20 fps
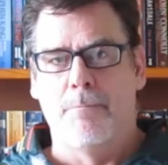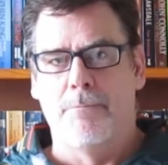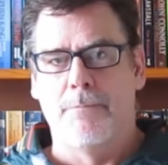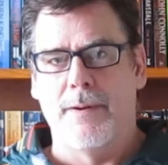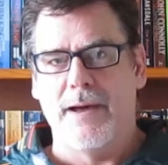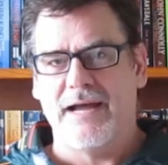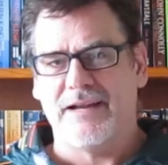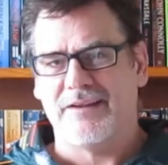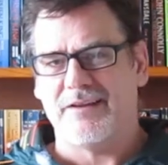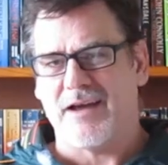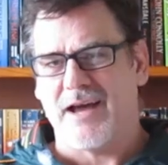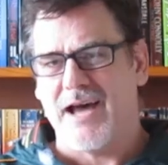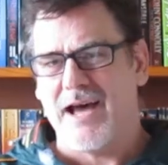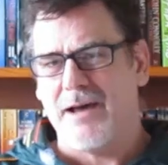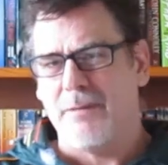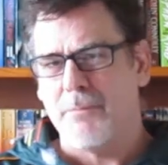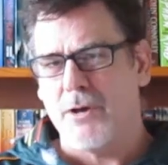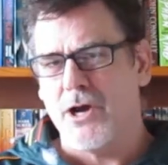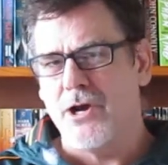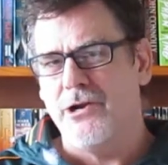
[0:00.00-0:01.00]
but
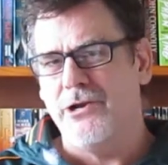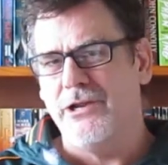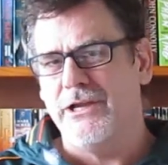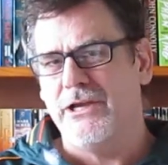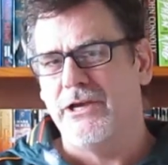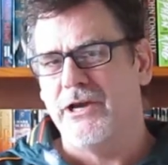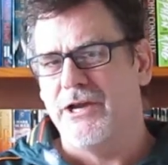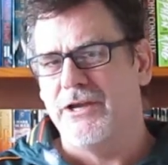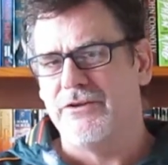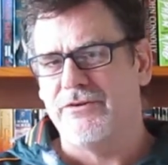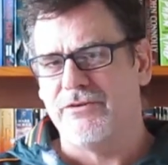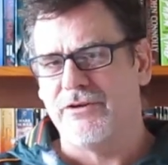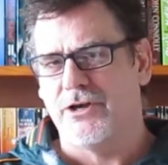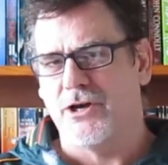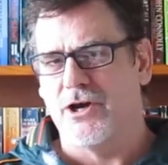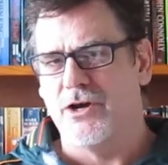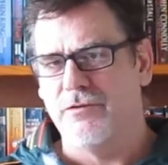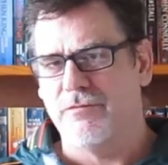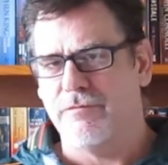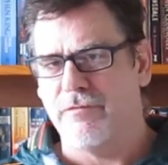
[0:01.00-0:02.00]
I'm only going to
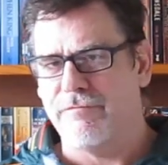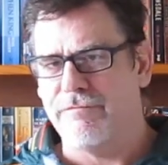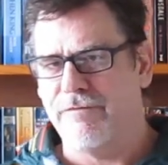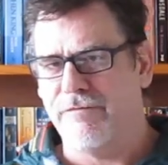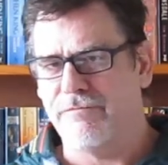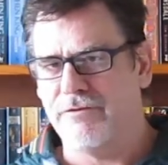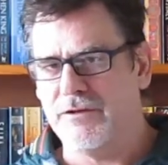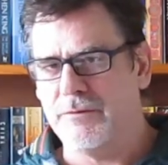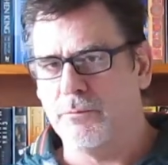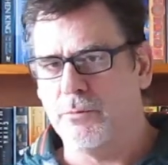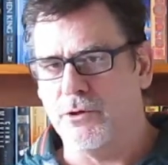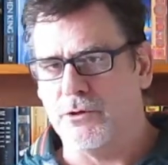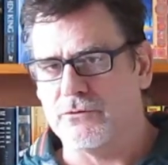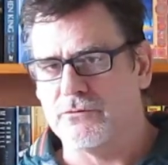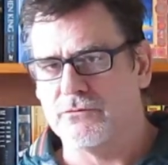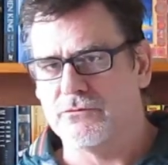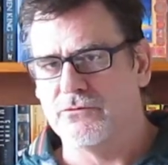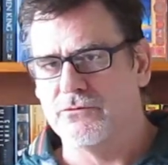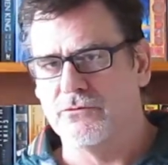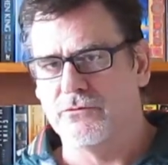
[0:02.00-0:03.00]
go for 50
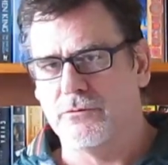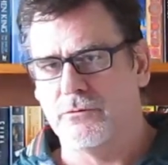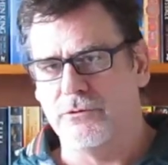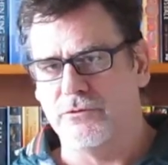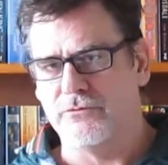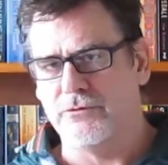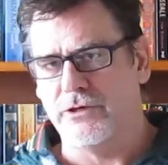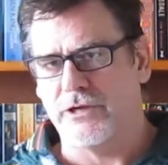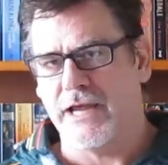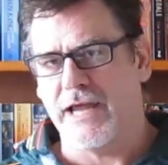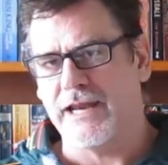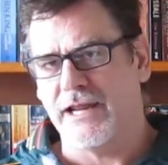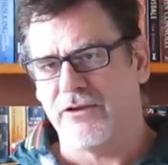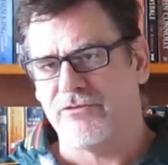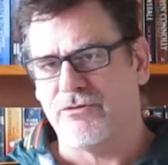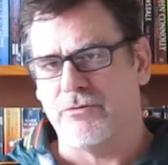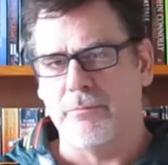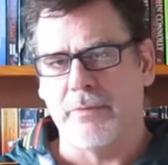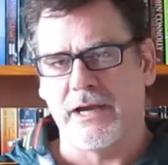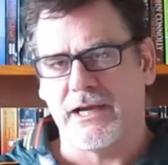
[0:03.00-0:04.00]
books, because you can
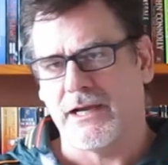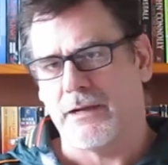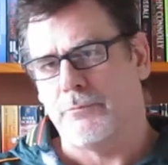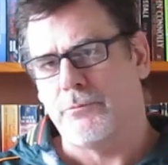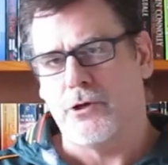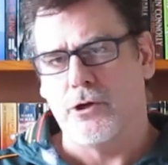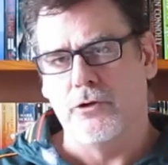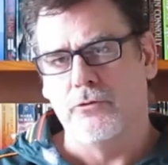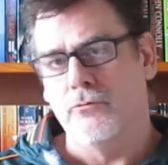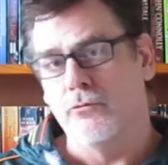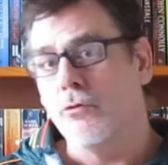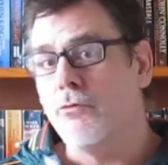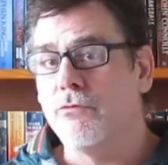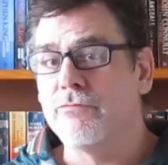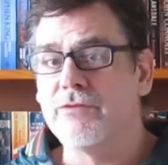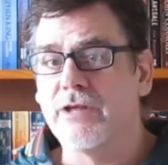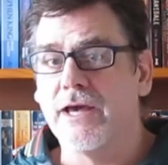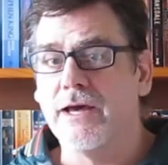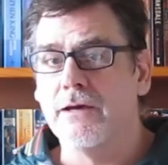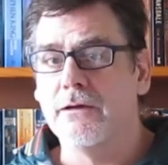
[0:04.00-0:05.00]
actually make up your own
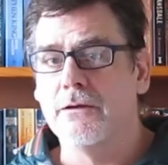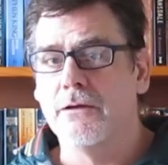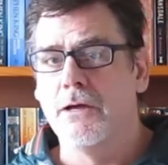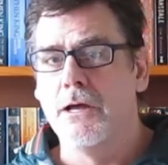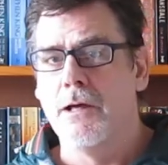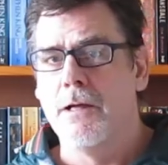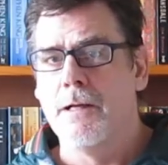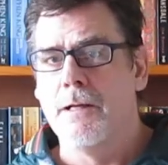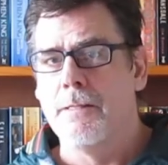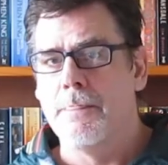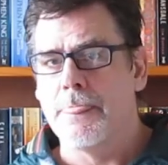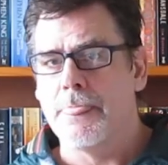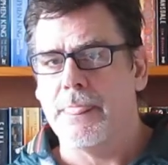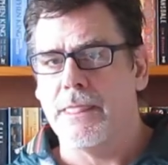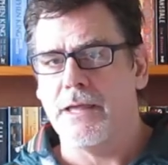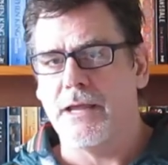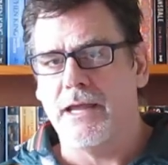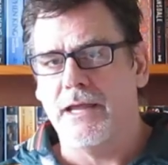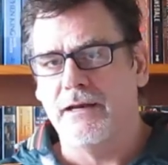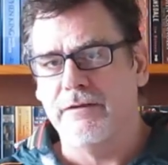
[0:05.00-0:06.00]
rules here.
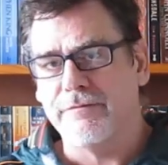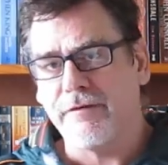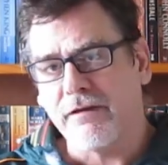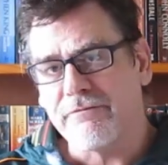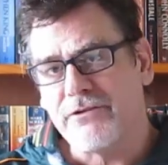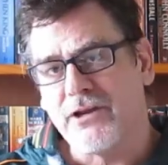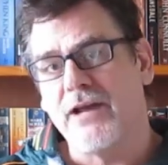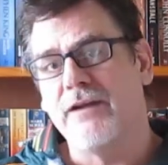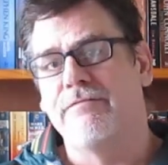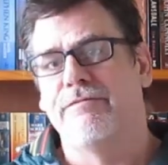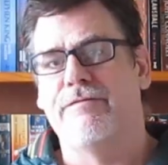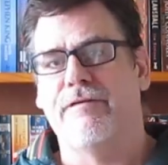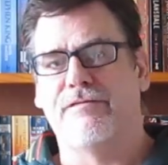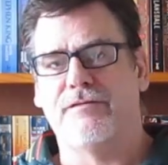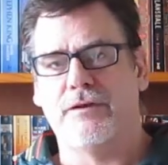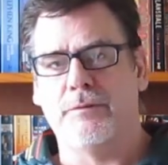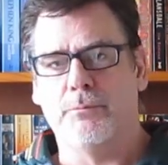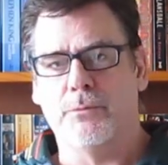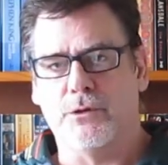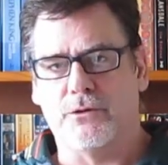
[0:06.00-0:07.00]
And if I've done
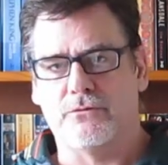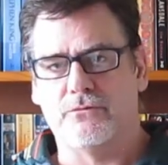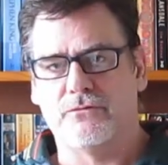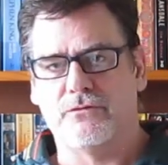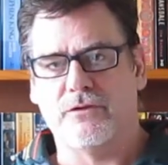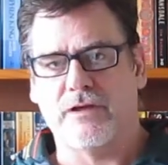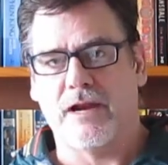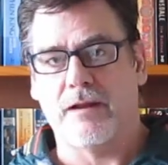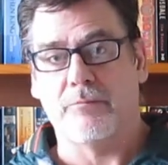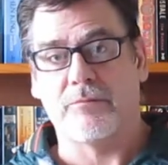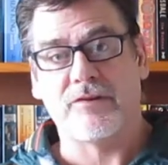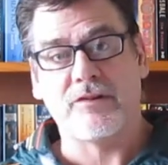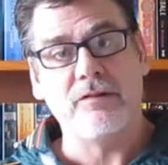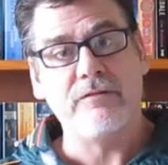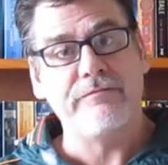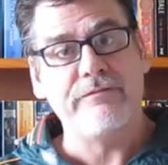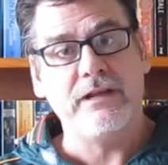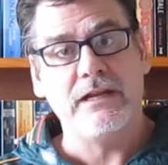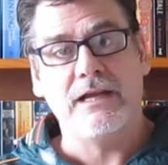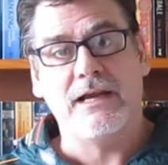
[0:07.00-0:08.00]
50 books and I'm still
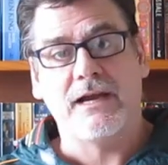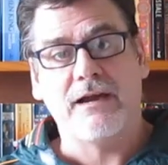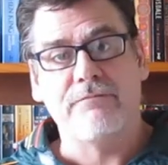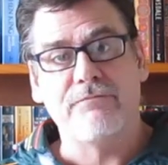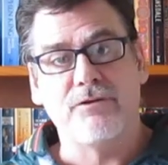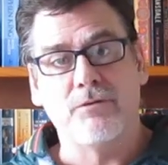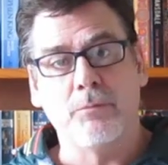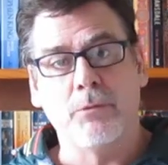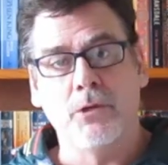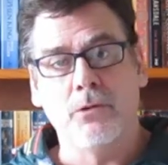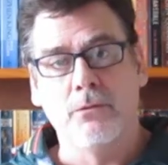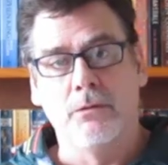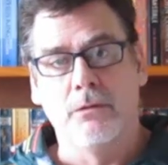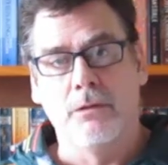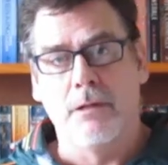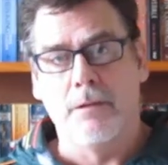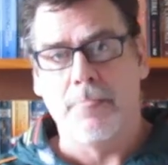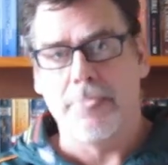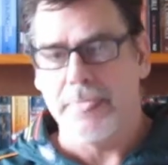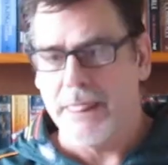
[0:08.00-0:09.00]
feeling comfortable,
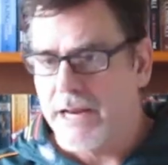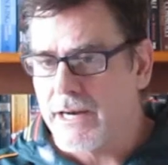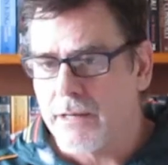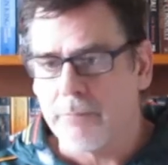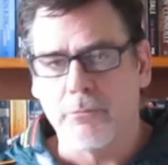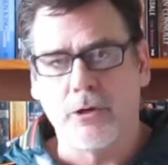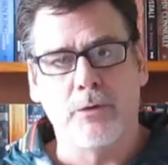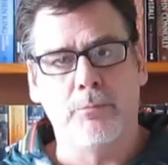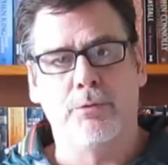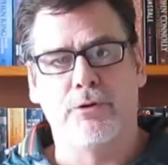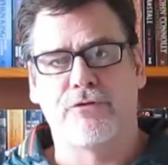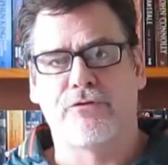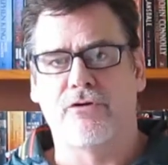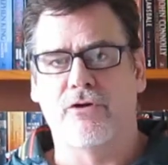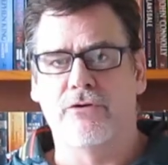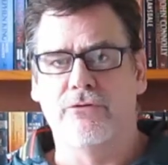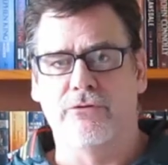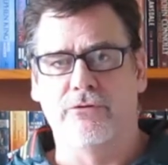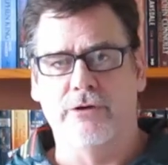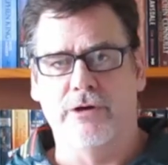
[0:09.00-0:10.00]
then I'm going to push
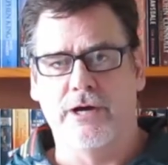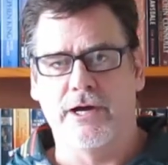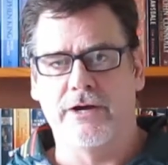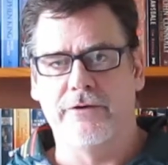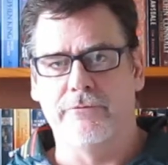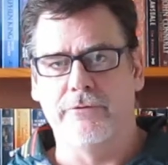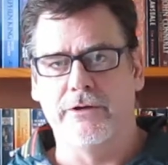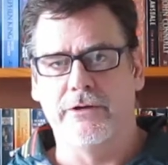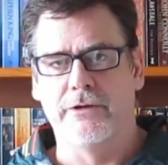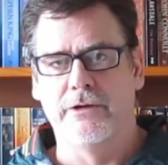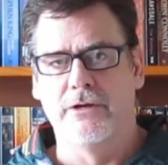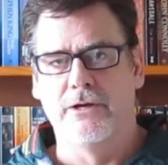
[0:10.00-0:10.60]
on to 100.